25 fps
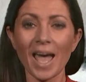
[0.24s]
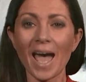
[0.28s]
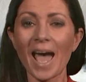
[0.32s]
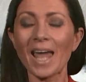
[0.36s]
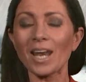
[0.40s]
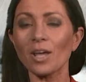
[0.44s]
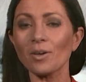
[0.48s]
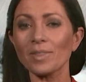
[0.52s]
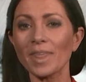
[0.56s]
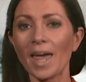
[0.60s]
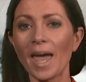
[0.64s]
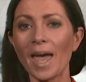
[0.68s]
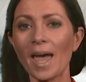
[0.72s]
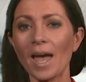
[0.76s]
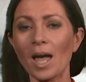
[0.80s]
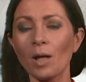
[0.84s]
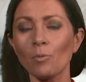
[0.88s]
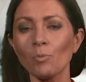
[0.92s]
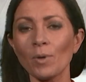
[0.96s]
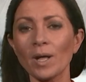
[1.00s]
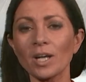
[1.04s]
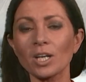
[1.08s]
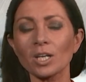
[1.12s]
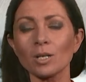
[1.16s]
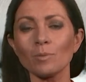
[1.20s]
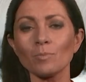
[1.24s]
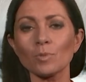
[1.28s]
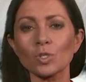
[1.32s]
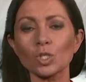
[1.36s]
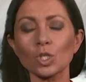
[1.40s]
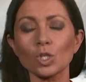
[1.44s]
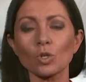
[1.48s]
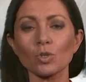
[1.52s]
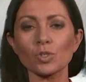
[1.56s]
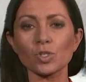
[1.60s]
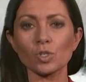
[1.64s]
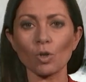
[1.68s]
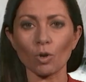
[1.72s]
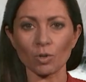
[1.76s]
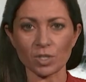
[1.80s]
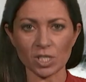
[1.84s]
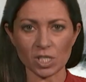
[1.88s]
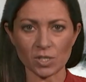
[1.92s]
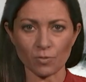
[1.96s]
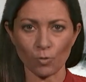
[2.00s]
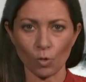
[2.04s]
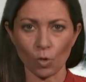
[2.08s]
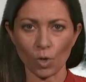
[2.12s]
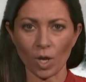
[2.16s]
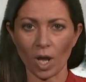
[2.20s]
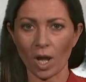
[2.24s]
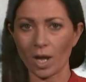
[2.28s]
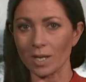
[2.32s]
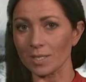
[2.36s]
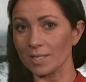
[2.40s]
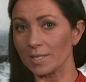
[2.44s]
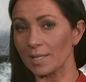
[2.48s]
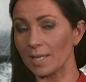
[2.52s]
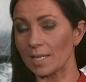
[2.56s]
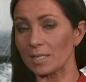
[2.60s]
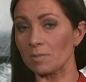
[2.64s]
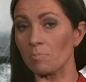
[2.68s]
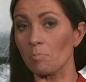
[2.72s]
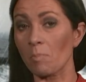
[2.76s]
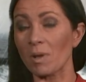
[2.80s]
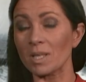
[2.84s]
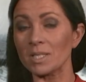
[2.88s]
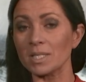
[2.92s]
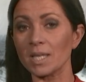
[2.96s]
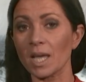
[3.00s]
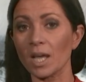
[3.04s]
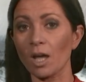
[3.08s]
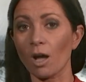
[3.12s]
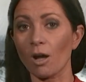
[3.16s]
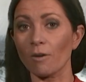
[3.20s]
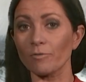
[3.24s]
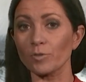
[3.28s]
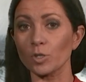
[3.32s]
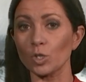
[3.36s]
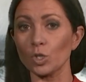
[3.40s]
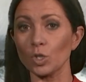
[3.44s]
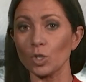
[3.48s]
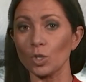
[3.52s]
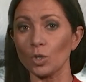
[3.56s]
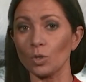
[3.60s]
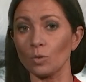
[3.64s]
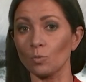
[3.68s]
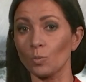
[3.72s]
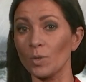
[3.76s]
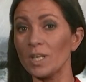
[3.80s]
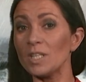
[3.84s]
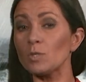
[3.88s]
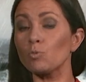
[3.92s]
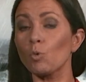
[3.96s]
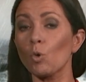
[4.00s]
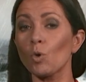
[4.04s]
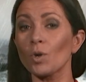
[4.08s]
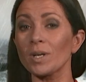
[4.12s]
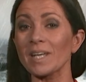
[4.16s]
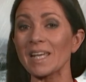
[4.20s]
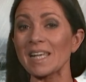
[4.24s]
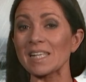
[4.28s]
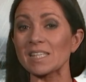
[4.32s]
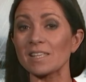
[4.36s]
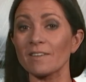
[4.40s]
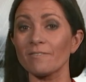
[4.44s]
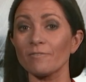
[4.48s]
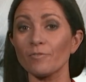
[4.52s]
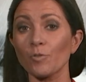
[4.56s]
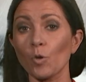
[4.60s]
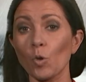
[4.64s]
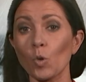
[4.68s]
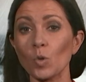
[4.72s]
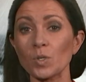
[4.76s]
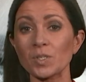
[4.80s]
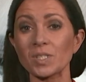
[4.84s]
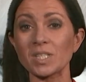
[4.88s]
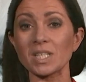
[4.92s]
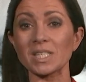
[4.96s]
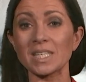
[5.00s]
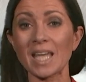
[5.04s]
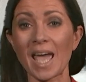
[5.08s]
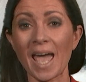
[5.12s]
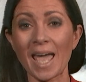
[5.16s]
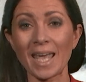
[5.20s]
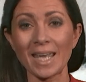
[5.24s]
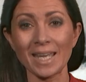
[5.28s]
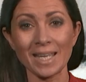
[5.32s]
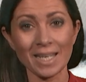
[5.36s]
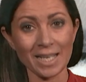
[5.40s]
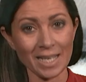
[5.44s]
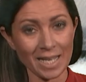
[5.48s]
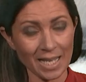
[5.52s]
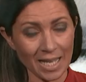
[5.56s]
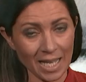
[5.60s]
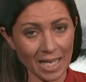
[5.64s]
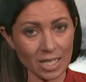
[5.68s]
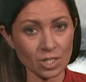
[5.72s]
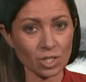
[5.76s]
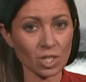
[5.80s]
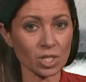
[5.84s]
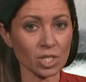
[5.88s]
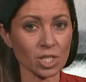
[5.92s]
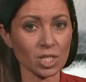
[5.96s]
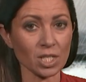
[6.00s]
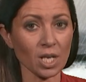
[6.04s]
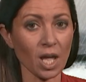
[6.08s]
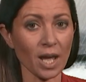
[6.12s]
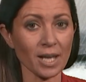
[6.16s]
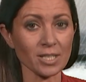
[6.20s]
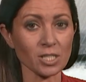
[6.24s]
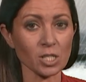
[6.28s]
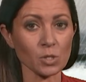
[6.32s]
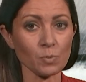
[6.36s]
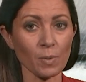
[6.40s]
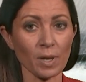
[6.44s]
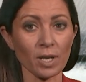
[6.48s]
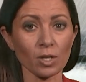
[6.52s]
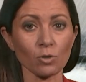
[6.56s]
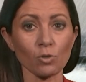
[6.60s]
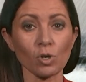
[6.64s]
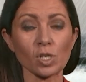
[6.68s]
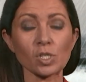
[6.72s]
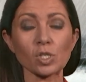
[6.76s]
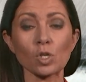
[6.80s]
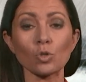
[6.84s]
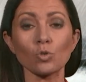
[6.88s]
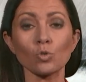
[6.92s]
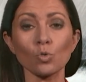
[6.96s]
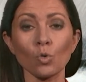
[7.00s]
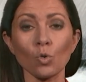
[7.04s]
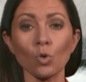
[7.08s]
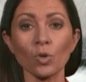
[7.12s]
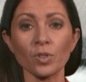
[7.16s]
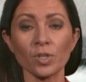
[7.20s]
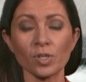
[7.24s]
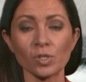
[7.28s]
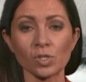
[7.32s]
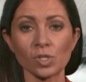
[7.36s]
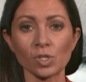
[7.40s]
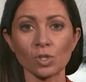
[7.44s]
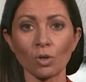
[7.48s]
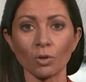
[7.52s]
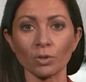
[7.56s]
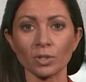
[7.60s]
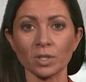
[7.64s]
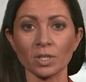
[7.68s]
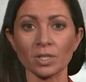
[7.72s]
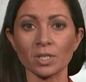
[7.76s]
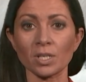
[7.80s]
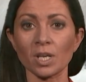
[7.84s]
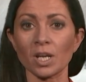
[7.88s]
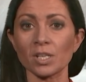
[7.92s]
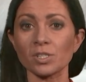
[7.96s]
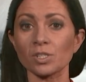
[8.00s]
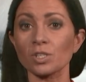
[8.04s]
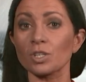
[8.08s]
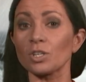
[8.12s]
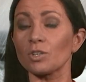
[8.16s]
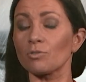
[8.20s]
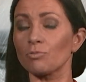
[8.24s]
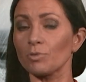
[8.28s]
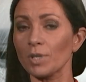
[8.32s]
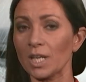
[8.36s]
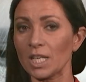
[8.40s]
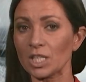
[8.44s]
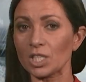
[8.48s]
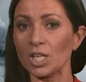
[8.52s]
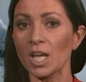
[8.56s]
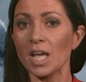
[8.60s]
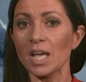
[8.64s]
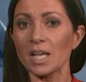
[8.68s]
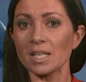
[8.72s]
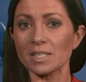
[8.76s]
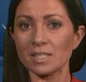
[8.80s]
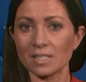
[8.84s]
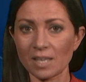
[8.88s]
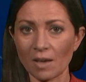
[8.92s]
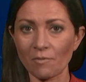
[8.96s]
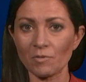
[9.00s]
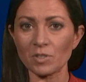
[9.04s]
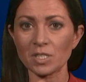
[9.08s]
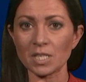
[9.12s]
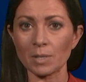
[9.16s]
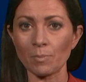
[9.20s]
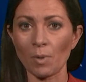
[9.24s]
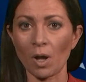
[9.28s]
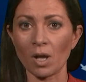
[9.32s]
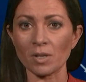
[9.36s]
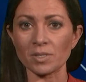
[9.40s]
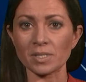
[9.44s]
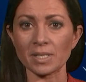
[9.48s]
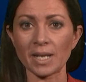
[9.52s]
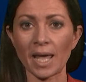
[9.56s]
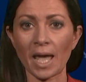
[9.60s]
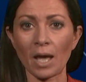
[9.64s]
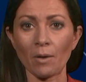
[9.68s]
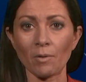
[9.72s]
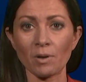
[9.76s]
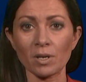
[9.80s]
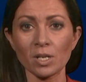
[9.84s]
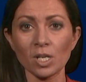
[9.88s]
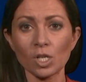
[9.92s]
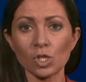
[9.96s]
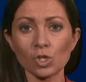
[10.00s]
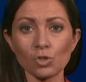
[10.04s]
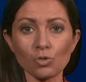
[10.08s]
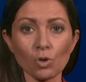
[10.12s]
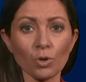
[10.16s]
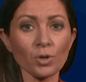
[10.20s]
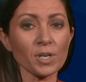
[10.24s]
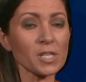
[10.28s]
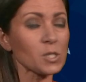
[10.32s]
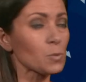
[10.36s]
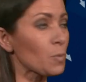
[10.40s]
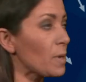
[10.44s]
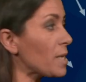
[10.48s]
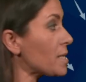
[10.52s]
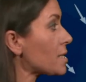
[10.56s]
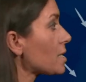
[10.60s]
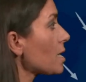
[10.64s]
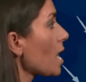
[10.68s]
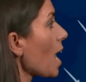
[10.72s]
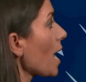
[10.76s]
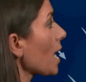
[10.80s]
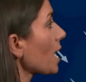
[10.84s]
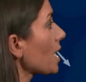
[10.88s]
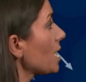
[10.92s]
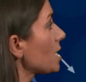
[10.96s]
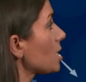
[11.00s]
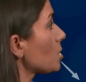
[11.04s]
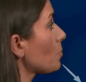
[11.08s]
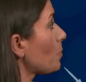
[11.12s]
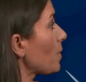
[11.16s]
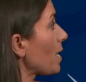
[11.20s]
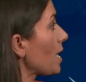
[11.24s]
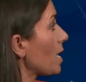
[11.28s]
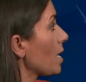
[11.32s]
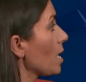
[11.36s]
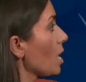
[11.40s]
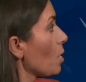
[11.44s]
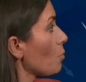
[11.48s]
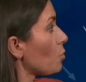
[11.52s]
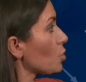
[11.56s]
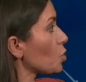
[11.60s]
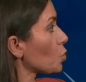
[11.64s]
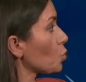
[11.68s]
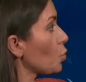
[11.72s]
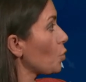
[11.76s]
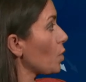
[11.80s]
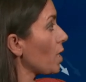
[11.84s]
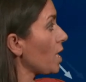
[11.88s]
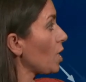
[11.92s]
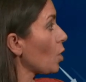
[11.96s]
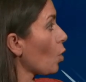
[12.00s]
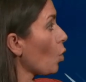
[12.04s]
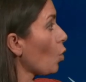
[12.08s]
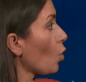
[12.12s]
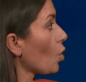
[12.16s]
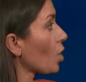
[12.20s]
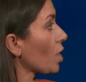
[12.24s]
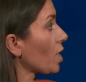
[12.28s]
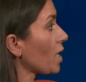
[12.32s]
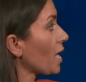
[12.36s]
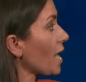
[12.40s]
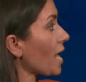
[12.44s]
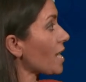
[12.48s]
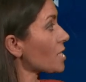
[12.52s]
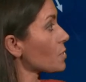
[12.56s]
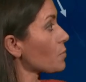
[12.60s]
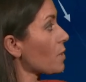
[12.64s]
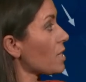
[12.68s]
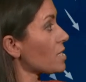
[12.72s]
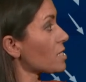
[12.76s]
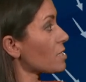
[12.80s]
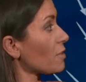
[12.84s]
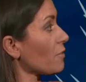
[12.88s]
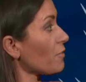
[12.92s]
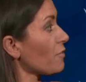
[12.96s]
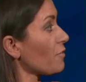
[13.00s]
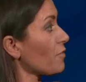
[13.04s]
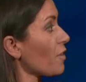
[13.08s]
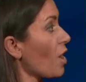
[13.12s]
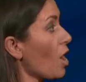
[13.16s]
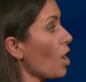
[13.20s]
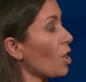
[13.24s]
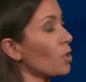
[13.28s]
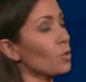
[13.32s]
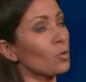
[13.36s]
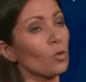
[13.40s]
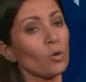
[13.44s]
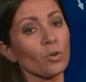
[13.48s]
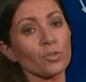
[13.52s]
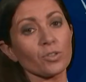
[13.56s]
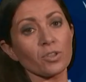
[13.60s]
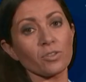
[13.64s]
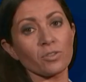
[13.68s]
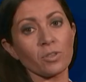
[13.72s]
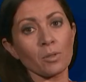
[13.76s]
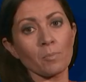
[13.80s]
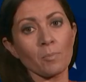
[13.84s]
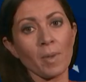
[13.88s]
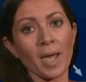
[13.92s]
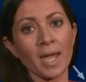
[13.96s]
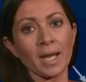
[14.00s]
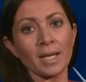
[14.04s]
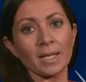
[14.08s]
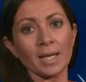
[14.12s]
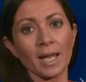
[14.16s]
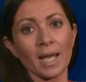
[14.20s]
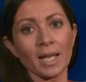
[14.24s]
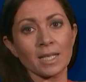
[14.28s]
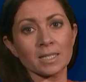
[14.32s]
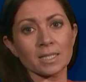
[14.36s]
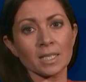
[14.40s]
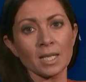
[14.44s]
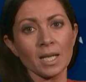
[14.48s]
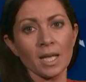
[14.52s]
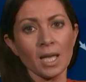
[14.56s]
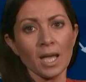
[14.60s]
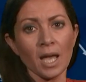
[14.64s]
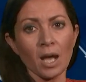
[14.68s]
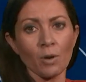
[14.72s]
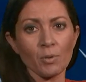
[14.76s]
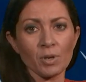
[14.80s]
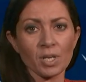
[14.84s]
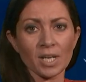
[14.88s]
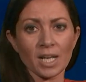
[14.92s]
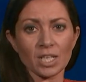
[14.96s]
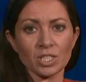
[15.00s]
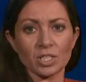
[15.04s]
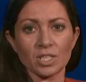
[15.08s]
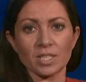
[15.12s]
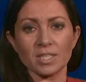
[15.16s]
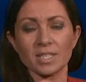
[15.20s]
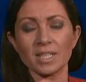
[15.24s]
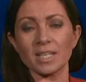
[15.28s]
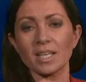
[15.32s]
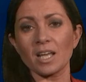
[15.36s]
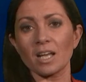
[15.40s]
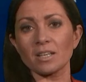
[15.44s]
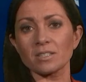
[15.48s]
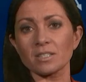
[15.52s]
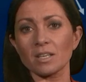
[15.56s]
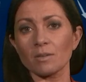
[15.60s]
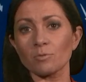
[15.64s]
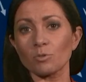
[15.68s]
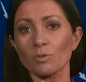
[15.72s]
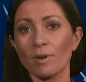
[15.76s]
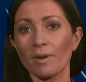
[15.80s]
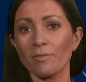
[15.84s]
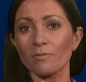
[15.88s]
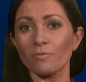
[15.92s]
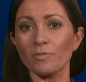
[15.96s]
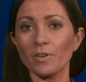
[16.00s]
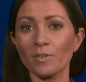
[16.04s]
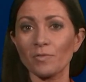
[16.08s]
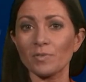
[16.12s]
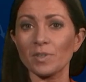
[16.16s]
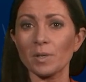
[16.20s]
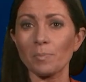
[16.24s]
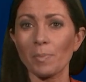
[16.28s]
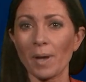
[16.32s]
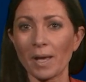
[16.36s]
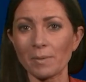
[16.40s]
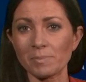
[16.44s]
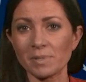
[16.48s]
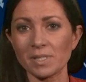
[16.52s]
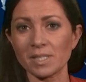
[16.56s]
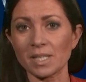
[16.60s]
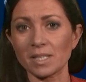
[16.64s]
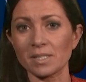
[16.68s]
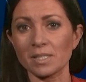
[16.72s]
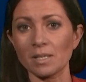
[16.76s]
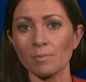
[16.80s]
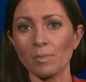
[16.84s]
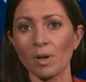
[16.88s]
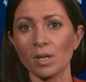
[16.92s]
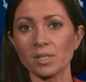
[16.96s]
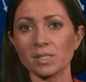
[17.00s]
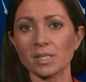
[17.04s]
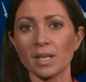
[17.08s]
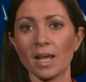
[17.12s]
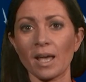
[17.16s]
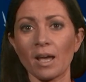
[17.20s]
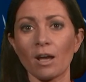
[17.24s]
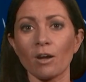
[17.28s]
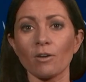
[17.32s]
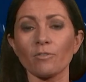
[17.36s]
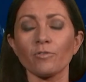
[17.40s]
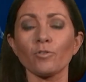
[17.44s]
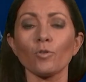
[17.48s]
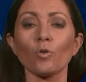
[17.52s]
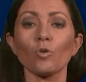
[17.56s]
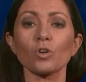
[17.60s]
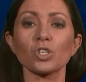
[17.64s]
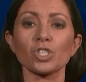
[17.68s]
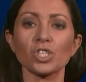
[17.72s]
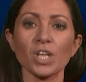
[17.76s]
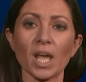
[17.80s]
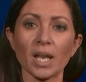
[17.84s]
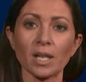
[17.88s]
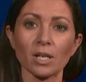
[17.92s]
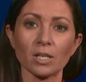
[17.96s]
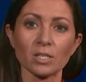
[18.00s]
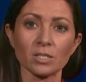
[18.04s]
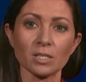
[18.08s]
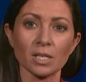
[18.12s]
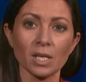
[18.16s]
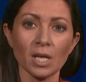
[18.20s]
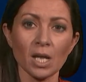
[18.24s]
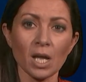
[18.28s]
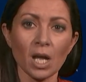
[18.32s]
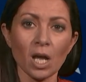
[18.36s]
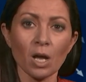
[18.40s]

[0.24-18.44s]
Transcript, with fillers: Hello there and welcome to your Scottish forecast this Monday afternoon. Wind warnings in force today into tonight as well across northern Scotland. Gusts could reach 70 miles an hour. Strongest winds likely to be between Orkney as well as the far north of the mainland. We could actually see gusts up to around 50, perhaps 60 miles an hour for Shetland.